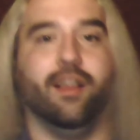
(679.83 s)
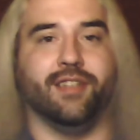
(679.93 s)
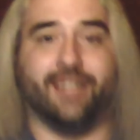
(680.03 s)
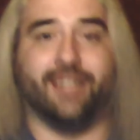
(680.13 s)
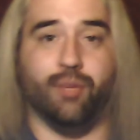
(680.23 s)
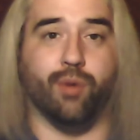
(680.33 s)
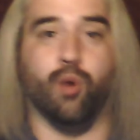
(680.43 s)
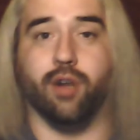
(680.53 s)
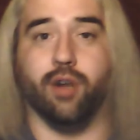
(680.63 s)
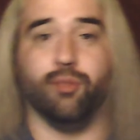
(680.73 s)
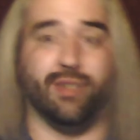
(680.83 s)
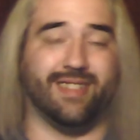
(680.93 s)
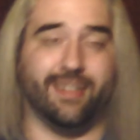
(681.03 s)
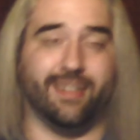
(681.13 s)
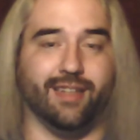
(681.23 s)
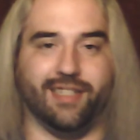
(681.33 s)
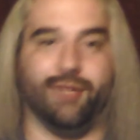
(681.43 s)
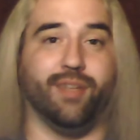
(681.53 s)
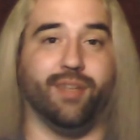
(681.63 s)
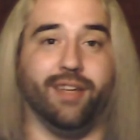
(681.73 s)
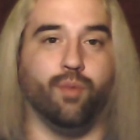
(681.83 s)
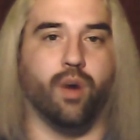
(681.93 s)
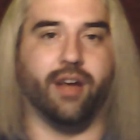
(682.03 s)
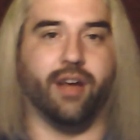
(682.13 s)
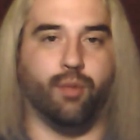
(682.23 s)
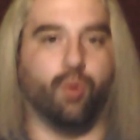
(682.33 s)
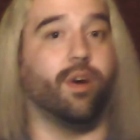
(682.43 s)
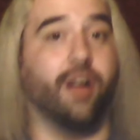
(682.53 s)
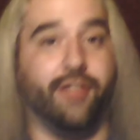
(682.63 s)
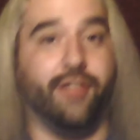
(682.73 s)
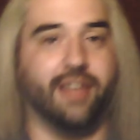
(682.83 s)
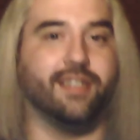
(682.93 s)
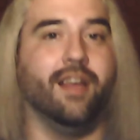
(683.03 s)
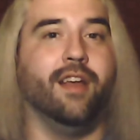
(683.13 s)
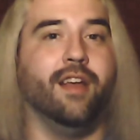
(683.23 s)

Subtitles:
let's see what worked, let's see what didn't work, and we'll work on this.